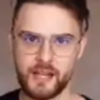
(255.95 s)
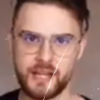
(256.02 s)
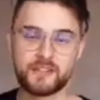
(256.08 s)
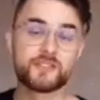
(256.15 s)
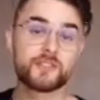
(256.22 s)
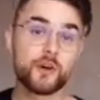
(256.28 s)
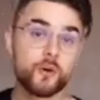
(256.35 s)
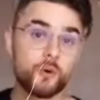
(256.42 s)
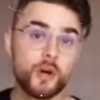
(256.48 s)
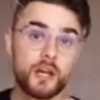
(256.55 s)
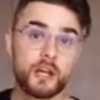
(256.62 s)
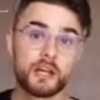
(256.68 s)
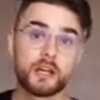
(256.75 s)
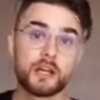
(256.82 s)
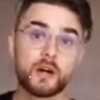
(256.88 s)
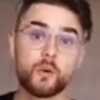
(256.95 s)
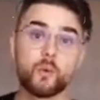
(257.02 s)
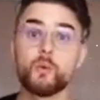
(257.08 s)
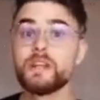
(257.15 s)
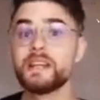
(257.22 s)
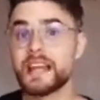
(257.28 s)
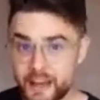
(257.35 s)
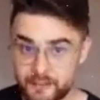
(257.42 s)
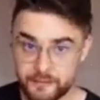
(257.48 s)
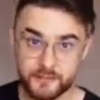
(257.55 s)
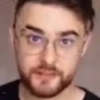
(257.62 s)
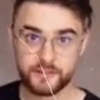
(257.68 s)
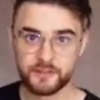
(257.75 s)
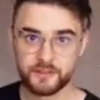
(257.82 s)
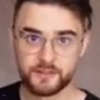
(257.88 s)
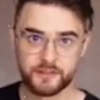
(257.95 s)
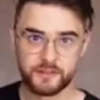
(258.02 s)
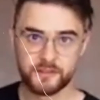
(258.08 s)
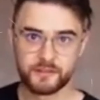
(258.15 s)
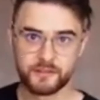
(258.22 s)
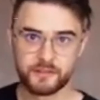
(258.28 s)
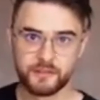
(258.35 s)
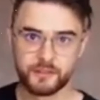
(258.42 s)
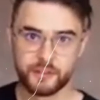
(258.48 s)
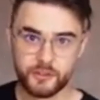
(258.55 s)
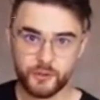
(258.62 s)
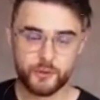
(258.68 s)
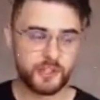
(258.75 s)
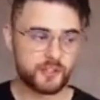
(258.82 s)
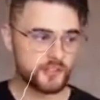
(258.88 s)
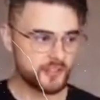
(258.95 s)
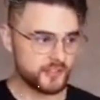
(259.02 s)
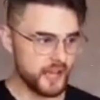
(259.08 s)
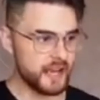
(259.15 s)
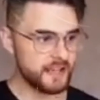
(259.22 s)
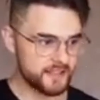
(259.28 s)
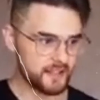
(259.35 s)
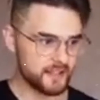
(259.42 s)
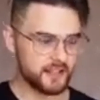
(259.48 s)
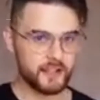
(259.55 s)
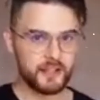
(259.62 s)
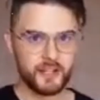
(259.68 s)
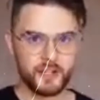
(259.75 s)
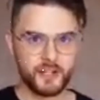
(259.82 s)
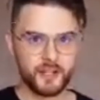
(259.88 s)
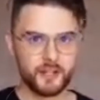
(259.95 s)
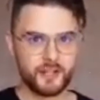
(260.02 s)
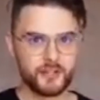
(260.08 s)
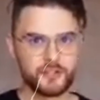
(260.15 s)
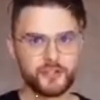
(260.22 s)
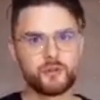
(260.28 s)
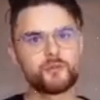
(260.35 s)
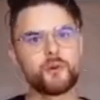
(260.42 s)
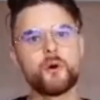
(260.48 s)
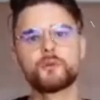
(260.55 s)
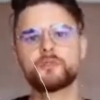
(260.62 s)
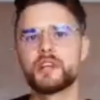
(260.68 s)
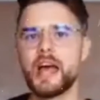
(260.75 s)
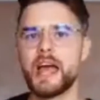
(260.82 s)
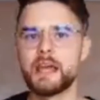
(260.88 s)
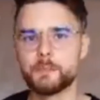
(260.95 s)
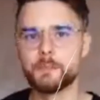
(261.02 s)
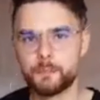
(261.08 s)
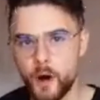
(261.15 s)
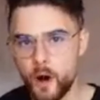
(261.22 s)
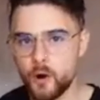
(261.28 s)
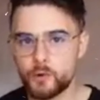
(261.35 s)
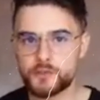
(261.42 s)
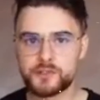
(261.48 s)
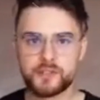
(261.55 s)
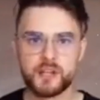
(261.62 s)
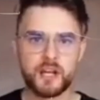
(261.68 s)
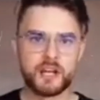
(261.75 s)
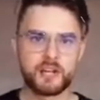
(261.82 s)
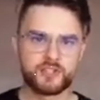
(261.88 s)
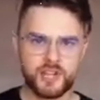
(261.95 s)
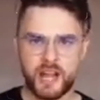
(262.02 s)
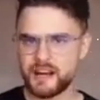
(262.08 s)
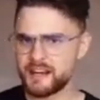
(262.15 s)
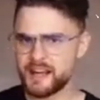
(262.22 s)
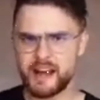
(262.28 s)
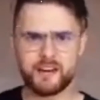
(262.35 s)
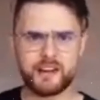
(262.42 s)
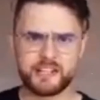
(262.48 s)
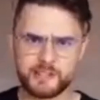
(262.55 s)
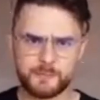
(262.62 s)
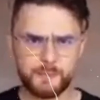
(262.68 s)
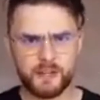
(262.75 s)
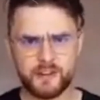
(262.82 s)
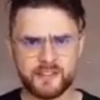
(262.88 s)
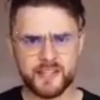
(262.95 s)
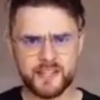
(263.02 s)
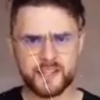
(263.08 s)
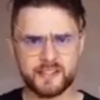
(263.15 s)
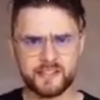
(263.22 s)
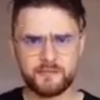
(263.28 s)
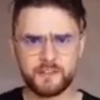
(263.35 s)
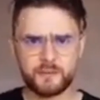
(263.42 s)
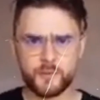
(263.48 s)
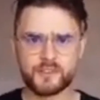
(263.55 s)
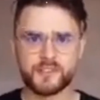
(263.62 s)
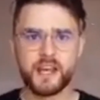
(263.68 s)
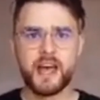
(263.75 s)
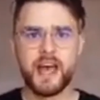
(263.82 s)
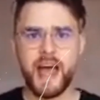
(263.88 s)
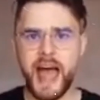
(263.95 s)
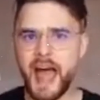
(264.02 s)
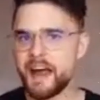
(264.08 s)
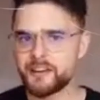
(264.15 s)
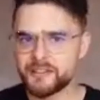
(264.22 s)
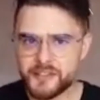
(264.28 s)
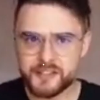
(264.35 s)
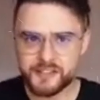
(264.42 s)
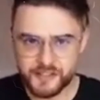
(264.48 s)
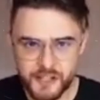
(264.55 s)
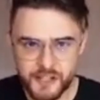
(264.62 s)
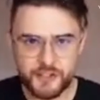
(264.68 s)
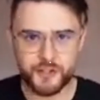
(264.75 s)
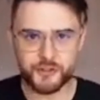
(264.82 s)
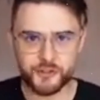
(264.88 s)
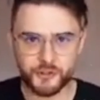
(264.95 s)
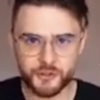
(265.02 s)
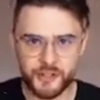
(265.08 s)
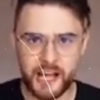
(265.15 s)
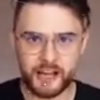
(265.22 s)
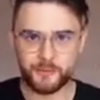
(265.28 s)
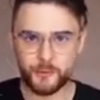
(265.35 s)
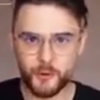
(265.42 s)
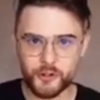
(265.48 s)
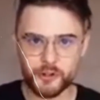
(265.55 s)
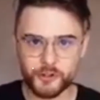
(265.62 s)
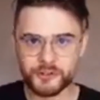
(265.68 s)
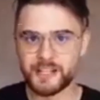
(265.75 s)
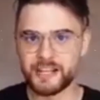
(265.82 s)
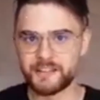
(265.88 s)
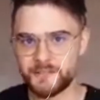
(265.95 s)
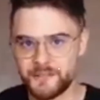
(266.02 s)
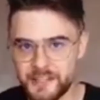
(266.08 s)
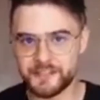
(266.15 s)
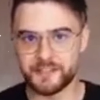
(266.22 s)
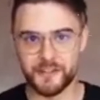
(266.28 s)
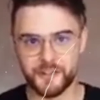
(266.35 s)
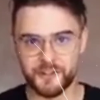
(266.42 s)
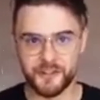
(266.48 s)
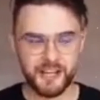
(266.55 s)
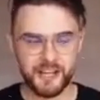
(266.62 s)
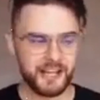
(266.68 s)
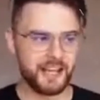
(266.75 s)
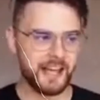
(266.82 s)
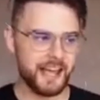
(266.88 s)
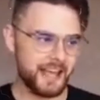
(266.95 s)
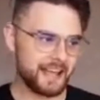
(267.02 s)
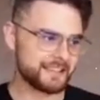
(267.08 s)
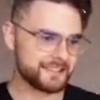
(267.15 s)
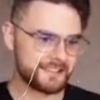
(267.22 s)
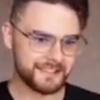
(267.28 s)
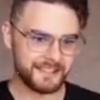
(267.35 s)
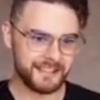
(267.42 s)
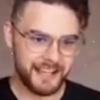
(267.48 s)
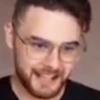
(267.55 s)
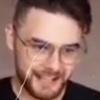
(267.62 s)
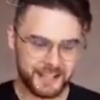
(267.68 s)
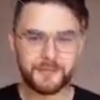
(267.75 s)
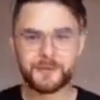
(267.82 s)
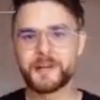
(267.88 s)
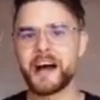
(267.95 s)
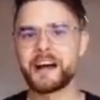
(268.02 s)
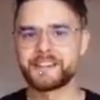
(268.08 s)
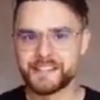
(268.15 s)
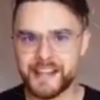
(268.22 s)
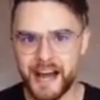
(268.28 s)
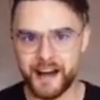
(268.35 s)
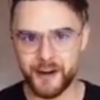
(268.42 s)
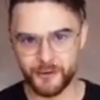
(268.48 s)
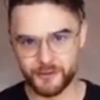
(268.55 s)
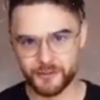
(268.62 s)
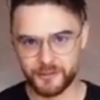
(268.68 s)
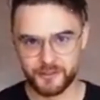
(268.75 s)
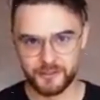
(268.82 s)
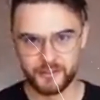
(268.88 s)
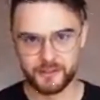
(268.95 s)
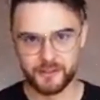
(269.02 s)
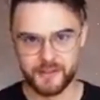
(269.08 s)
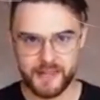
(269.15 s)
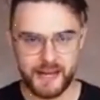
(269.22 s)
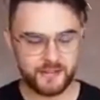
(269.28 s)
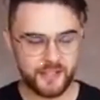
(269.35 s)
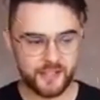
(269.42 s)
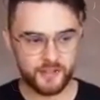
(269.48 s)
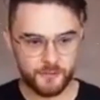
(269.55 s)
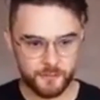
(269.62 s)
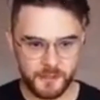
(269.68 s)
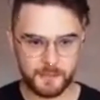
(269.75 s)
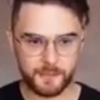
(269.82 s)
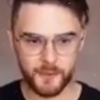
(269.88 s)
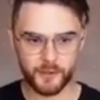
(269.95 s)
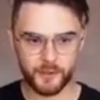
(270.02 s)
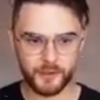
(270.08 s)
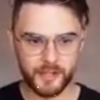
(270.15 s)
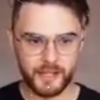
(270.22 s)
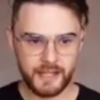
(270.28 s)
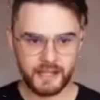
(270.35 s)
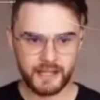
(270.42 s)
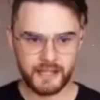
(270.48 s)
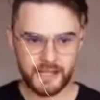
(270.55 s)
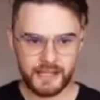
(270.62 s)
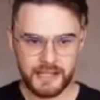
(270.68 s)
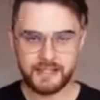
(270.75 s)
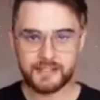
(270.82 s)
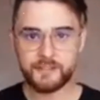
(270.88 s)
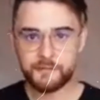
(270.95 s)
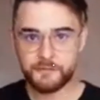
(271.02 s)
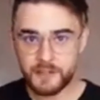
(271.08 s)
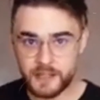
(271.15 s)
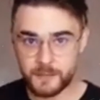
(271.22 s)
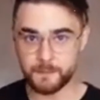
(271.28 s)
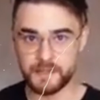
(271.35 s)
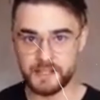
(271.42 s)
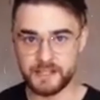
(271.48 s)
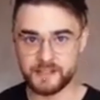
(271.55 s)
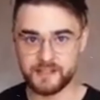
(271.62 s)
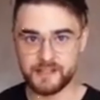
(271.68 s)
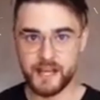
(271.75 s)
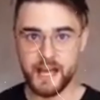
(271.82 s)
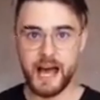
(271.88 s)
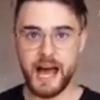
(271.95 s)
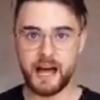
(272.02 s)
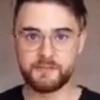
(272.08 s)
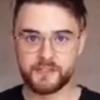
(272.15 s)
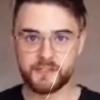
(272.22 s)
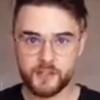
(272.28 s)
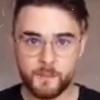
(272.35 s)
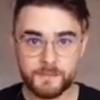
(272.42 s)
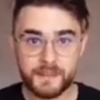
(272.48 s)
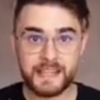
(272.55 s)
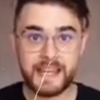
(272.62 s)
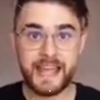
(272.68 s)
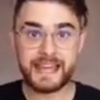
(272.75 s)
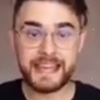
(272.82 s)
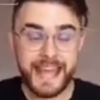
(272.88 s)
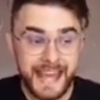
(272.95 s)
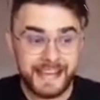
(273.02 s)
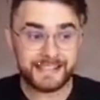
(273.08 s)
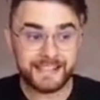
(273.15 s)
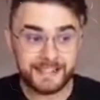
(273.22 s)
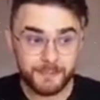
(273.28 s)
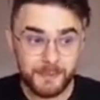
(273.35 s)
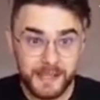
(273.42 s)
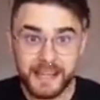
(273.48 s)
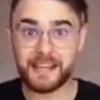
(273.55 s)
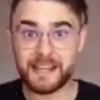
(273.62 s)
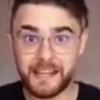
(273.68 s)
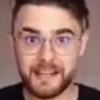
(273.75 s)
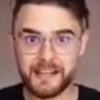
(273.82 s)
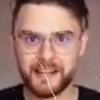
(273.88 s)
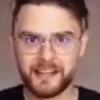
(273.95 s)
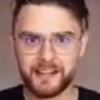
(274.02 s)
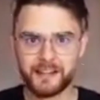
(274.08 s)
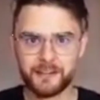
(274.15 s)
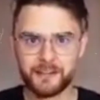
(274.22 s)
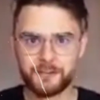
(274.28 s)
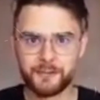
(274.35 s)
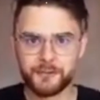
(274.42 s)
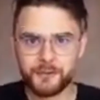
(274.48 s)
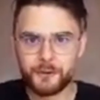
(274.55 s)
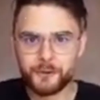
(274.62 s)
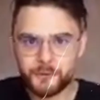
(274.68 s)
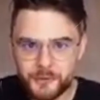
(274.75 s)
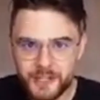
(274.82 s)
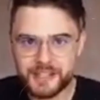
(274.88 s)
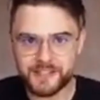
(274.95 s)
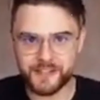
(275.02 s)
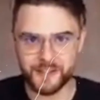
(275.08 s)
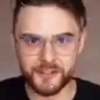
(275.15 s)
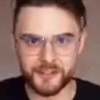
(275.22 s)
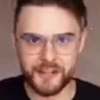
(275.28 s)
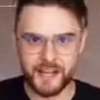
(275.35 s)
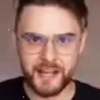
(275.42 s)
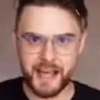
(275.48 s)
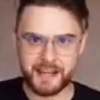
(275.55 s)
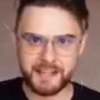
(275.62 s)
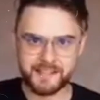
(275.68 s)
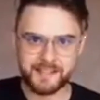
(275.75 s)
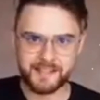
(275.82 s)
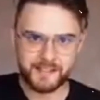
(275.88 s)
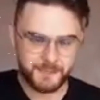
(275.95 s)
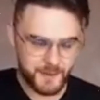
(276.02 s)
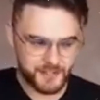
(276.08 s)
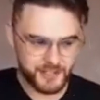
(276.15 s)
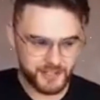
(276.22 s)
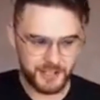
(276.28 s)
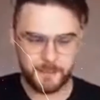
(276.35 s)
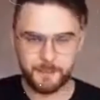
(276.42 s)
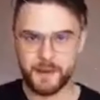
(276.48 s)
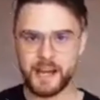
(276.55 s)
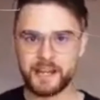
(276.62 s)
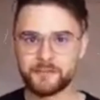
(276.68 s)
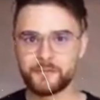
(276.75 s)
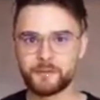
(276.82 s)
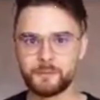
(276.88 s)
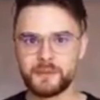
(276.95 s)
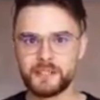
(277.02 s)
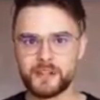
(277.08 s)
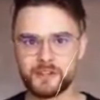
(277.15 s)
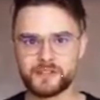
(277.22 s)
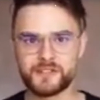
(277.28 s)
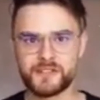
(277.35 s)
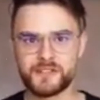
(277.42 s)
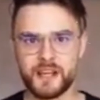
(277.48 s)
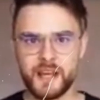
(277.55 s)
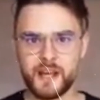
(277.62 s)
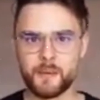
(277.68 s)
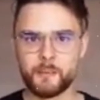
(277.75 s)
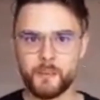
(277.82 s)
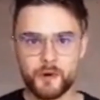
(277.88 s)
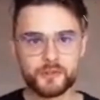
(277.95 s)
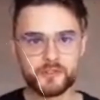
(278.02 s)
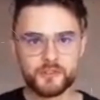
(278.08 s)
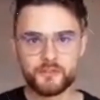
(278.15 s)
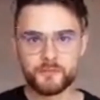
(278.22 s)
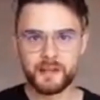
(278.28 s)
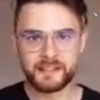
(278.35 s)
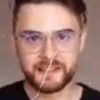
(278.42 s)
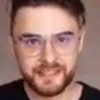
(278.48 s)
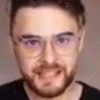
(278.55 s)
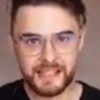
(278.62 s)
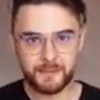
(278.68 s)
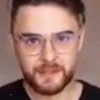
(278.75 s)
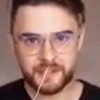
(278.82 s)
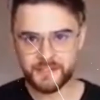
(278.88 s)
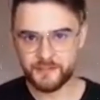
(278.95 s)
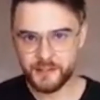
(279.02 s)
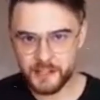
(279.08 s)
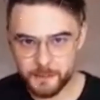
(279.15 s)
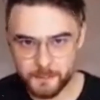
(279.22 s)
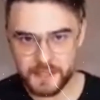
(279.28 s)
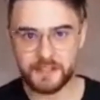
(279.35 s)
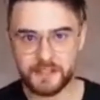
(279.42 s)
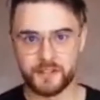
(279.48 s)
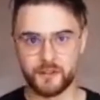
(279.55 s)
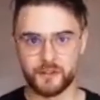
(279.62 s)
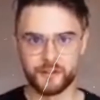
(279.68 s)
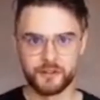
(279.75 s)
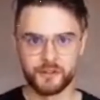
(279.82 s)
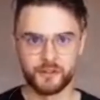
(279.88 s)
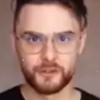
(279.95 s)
And so we left. Two years later, she wrote a post sharing her experience as if it was her decision to not work on that video. And here we are now. Thousands of people in the Philippines have something against me for no reason and it's especially painful because most of my team is Filipino.